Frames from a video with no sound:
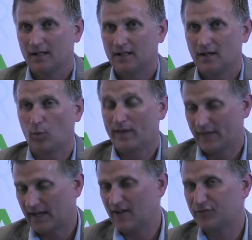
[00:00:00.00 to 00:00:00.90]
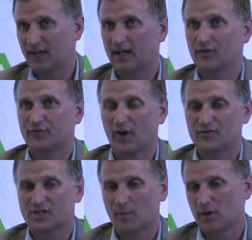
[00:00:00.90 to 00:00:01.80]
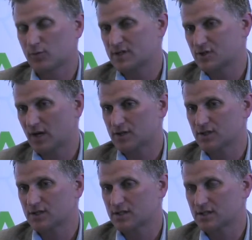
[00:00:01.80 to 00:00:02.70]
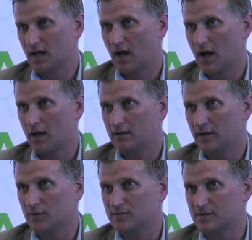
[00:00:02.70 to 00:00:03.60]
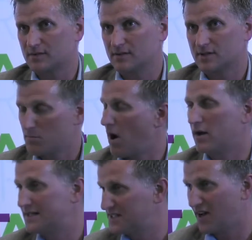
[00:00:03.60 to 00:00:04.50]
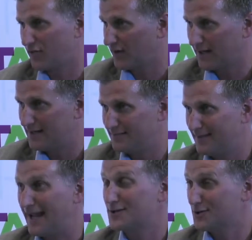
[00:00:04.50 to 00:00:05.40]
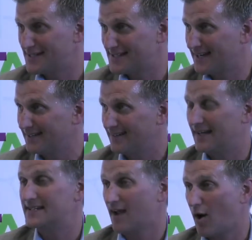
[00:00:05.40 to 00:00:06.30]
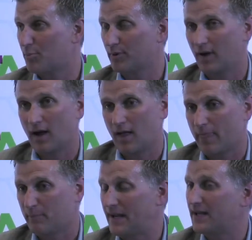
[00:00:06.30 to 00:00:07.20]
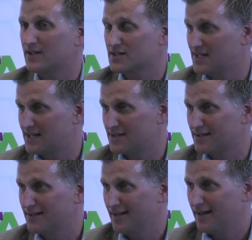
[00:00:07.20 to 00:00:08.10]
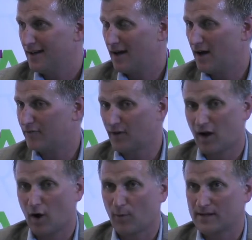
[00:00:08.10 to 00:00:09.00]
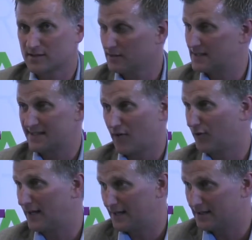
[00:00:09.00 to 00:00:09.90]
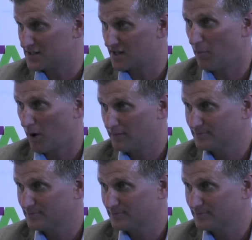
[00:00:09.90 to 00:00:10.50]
with the lifting of some of the restrictions, demand is definitely increasing and is up. The peak of the season for car rental is definitely in the summer,